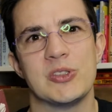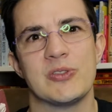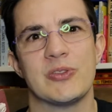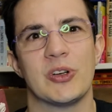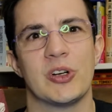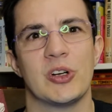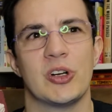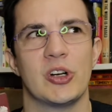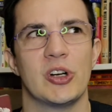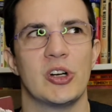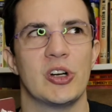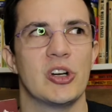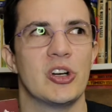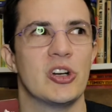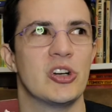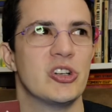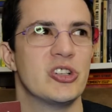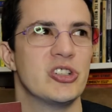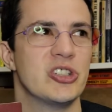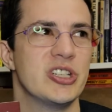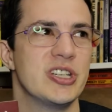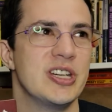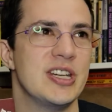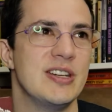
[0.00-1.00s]
for her,
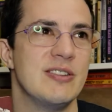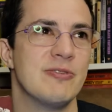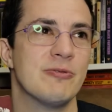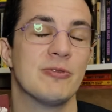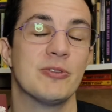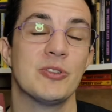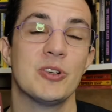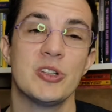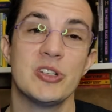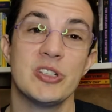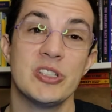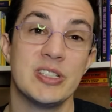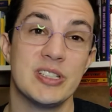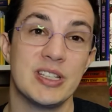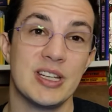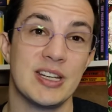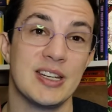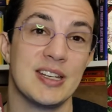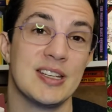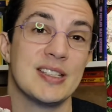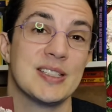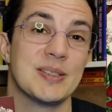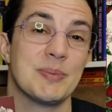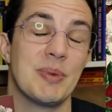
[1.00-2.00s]
she first
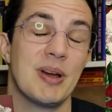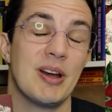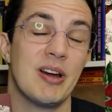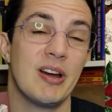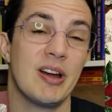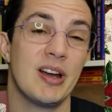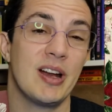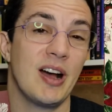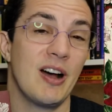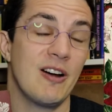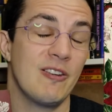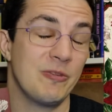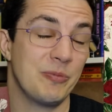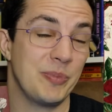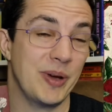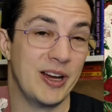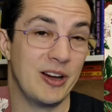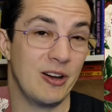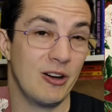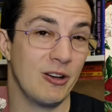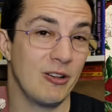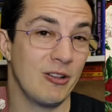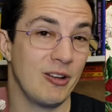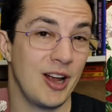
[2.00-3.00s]
is married off by
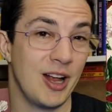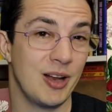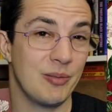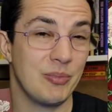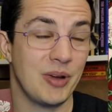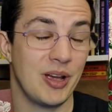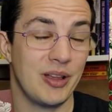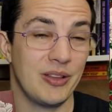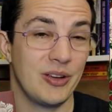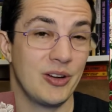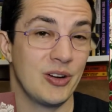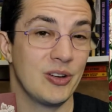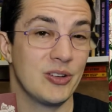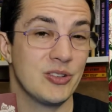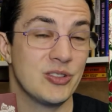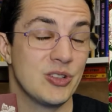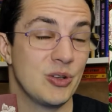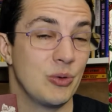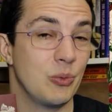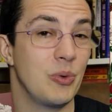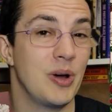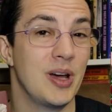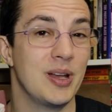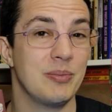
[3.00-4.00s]
her grandmother
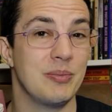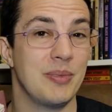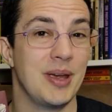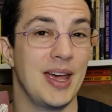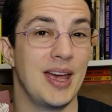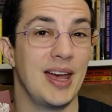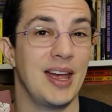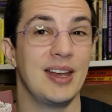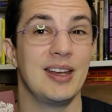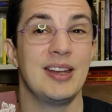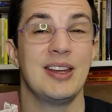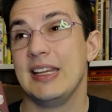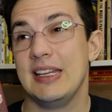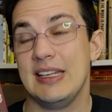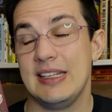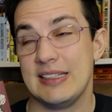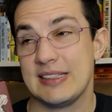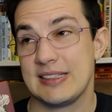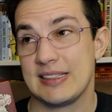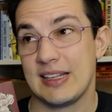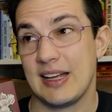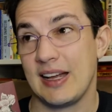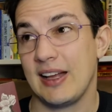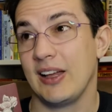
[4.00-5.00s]
to one man.
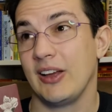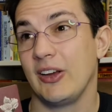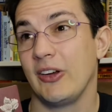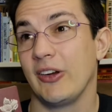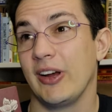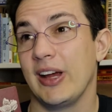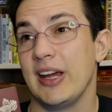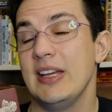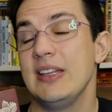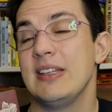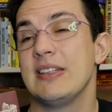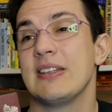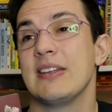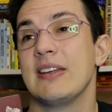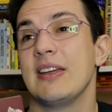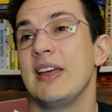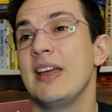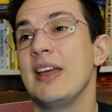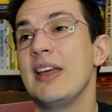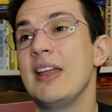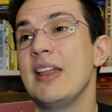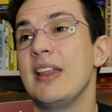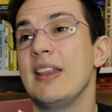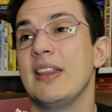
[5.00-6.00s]
He's not great.
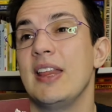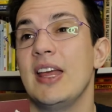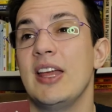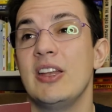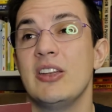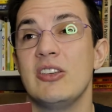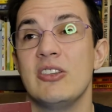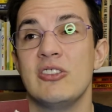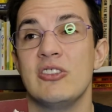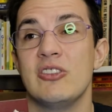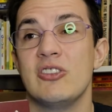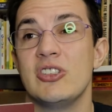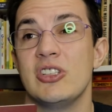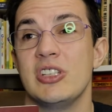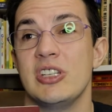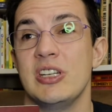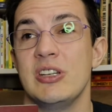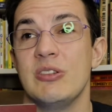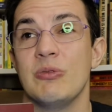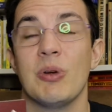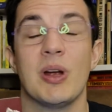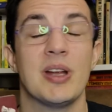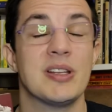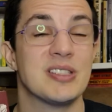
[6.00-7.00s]
Then
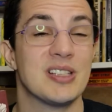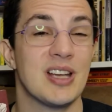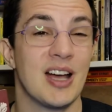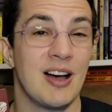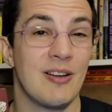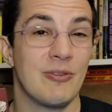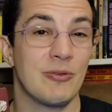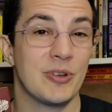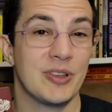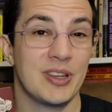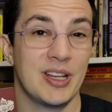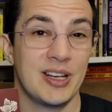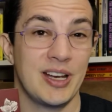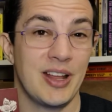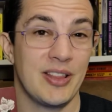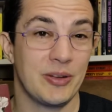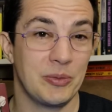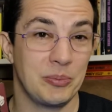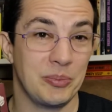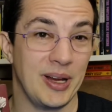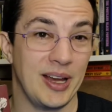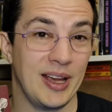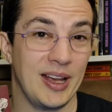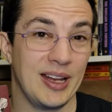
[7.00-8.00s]
she runs off with another
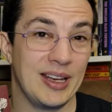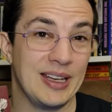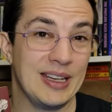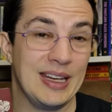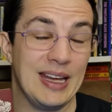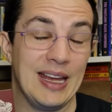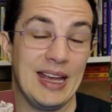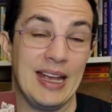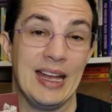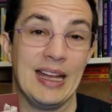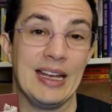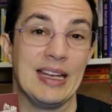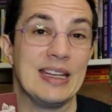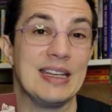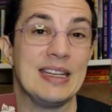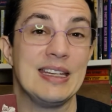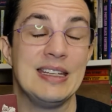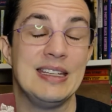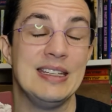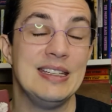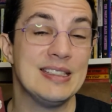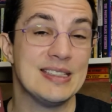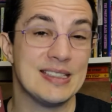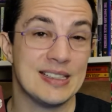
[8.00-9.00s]
man, and
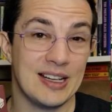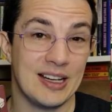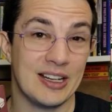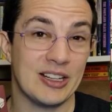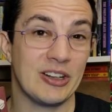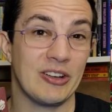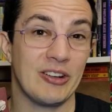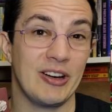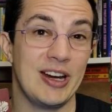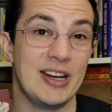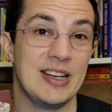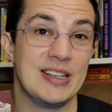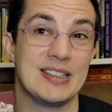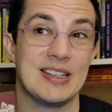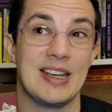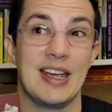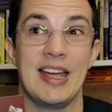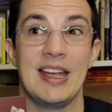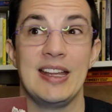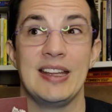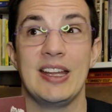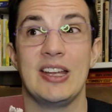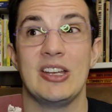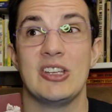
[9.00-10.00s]
he's not great.
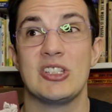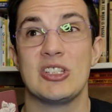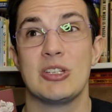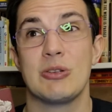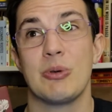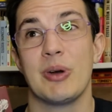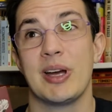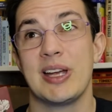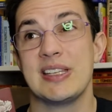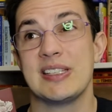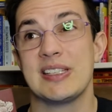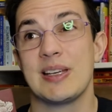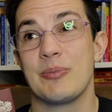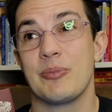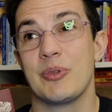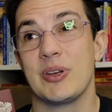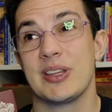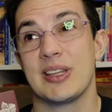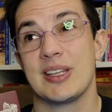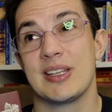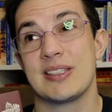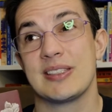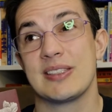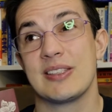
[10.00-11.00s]
And then she winds up
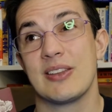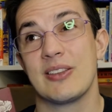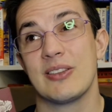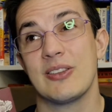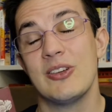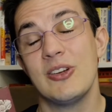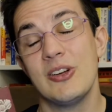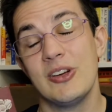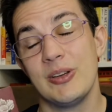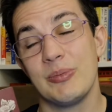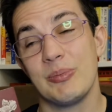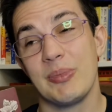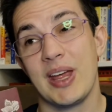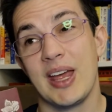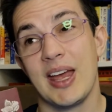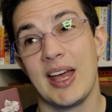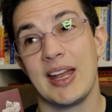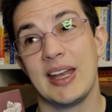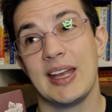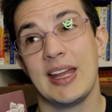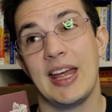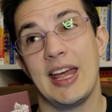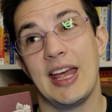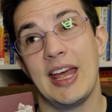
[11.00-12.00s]
with this third
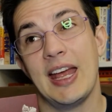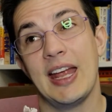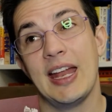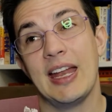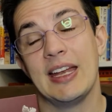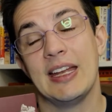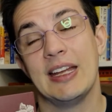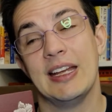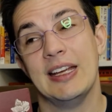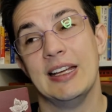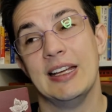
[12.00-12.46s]
man, and